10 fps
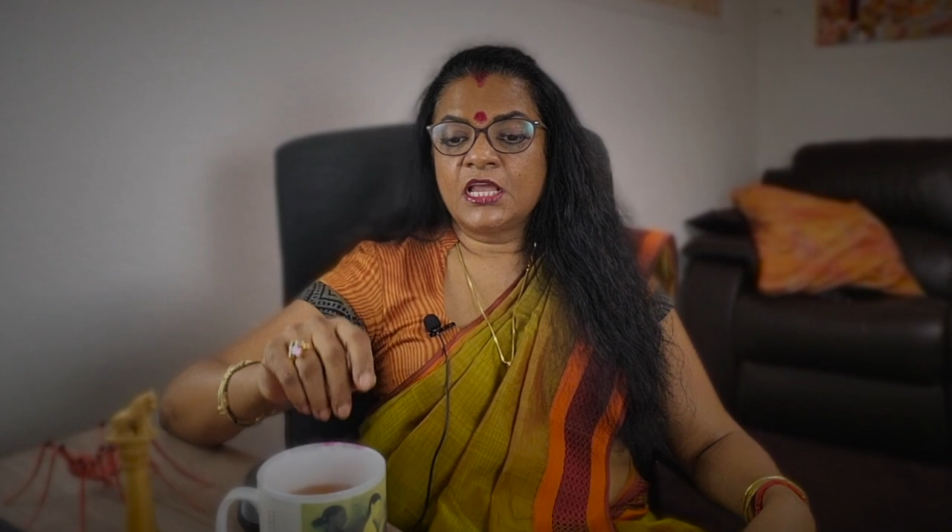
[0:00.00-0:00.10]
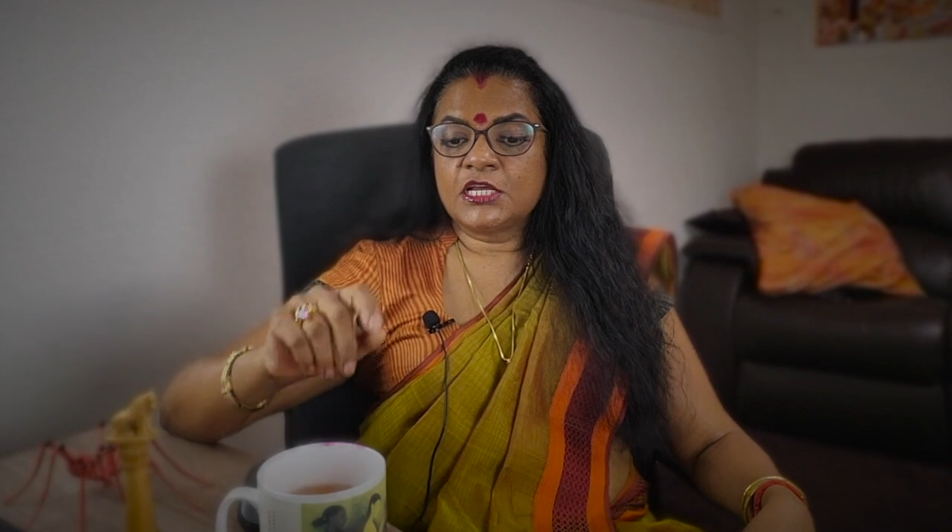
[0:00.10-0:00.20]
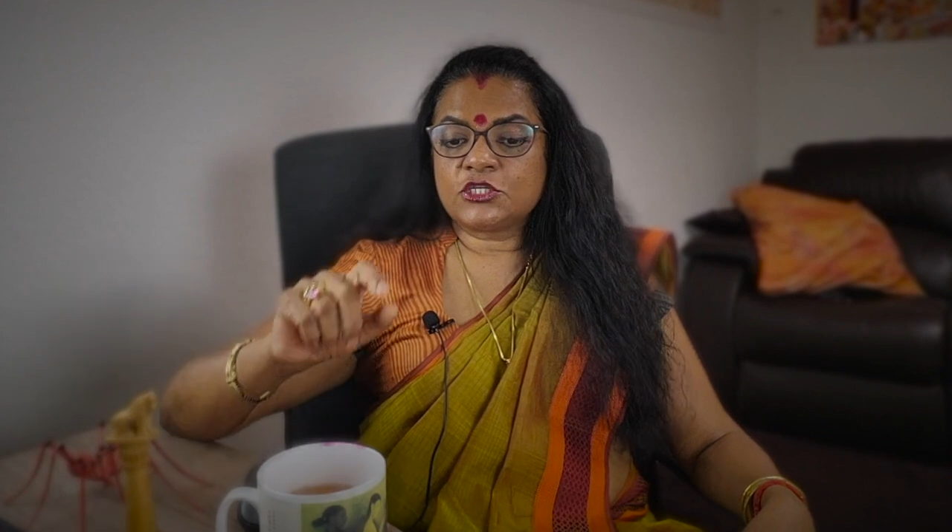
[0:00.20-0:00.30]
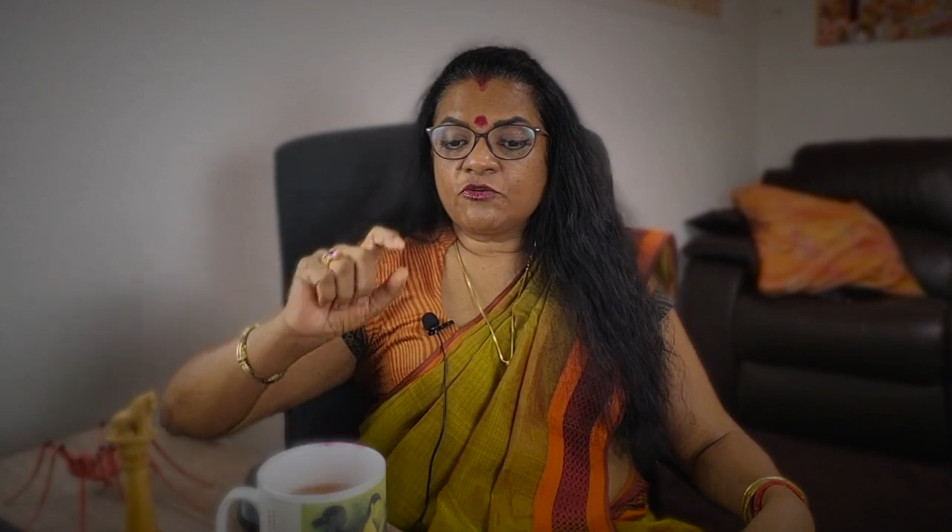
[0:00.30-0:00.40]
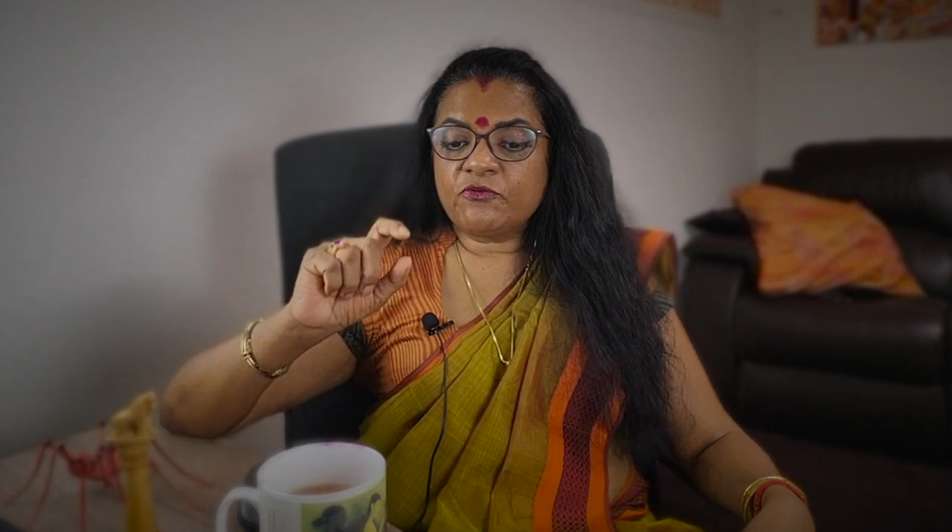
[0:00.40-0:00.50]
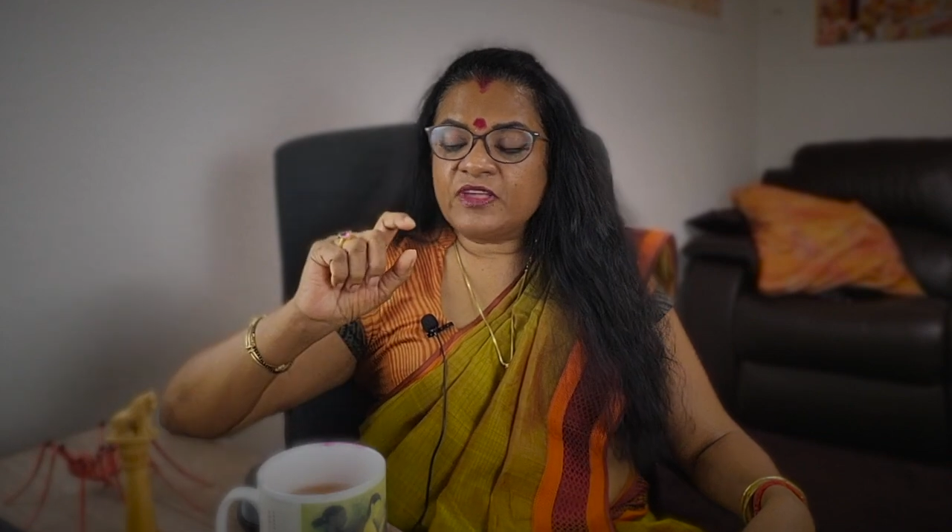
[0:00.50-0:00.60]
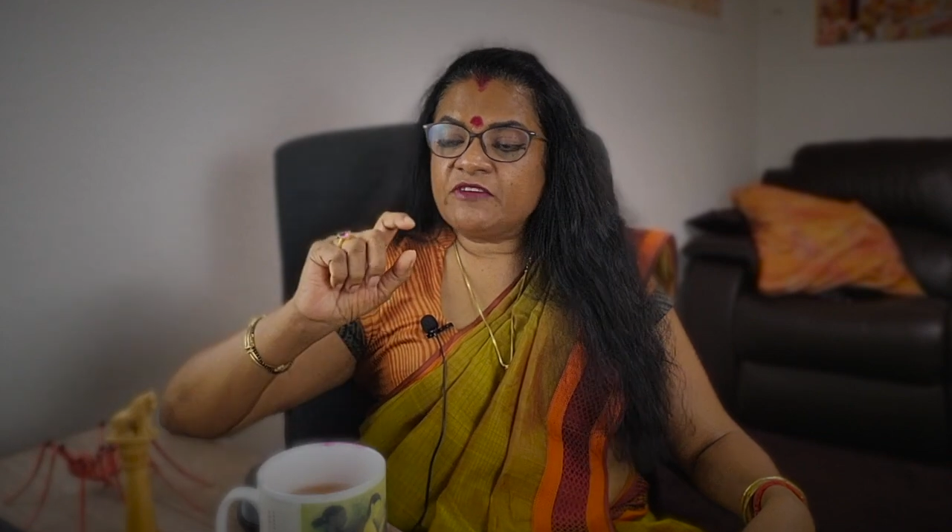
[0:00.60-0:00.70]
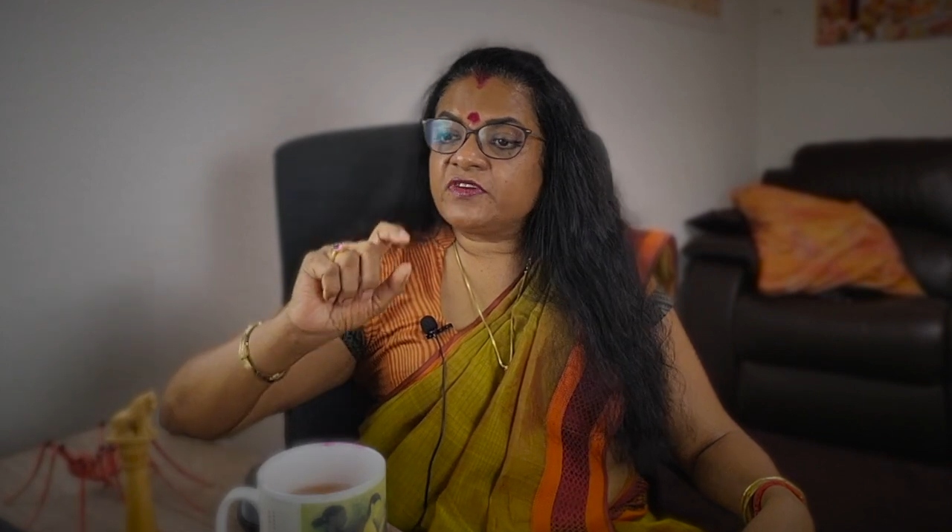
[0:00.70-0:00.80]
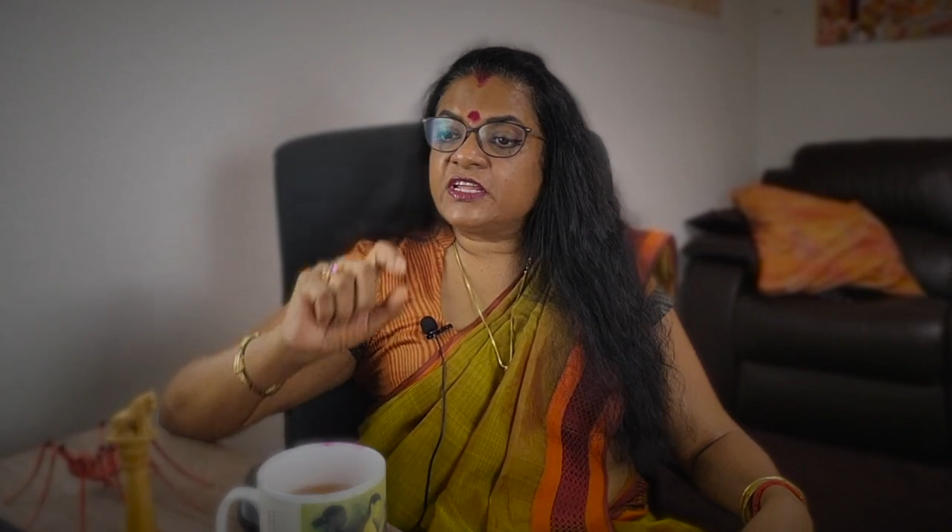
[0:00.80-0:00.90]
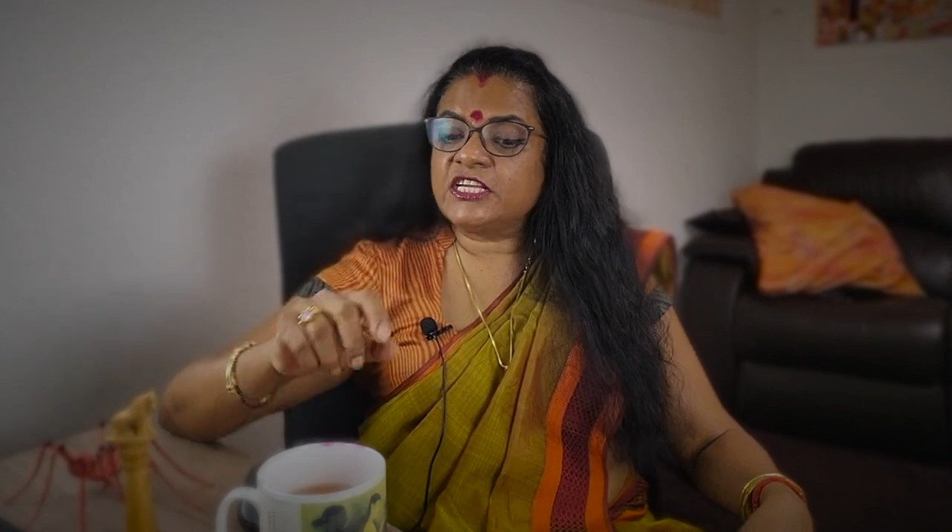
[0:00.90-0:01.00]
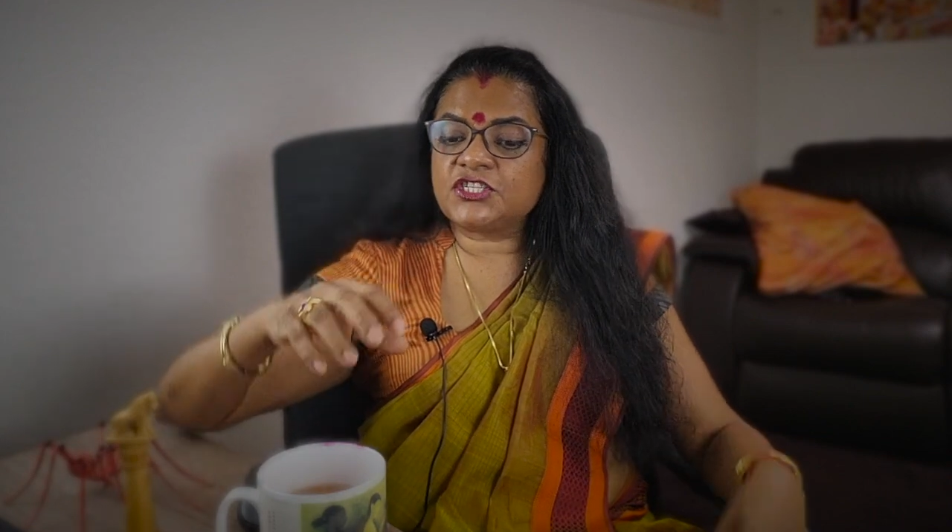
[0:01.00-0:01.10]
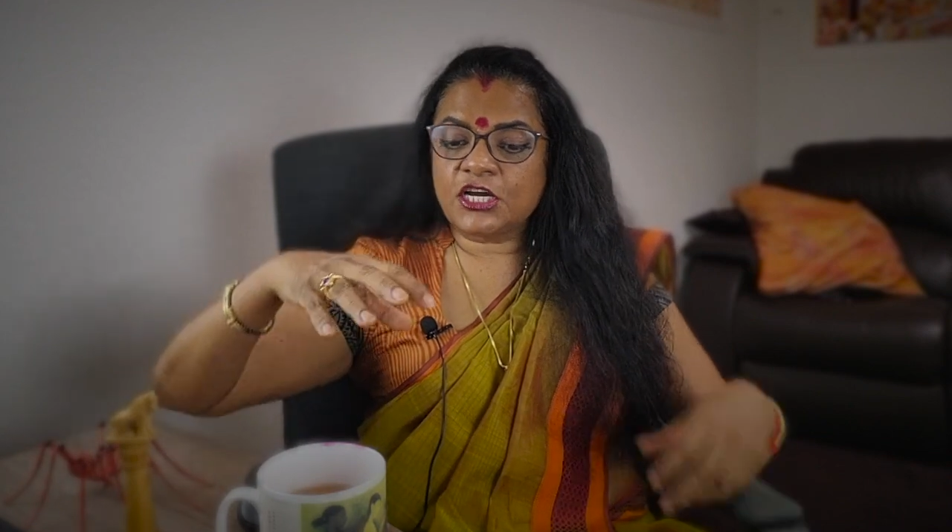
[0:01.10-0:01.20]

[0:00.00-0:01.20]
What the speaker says: So we've reached a